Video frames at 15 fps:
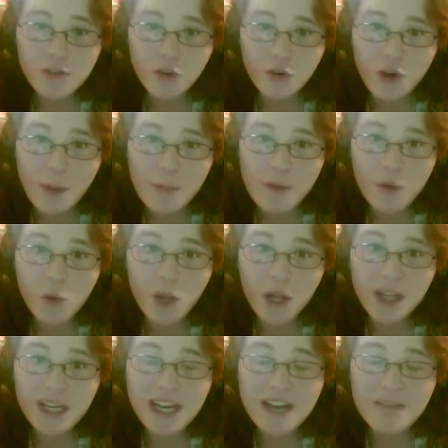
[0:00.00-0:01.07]
for the crappy
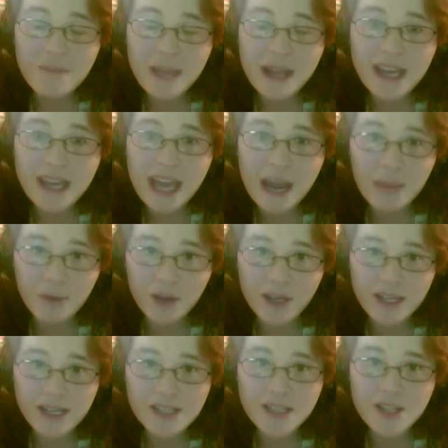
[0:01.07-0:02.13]
quality of my camera.
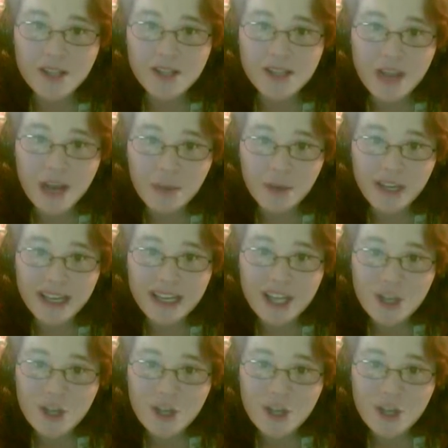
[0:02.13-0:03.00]
It is the CyberLink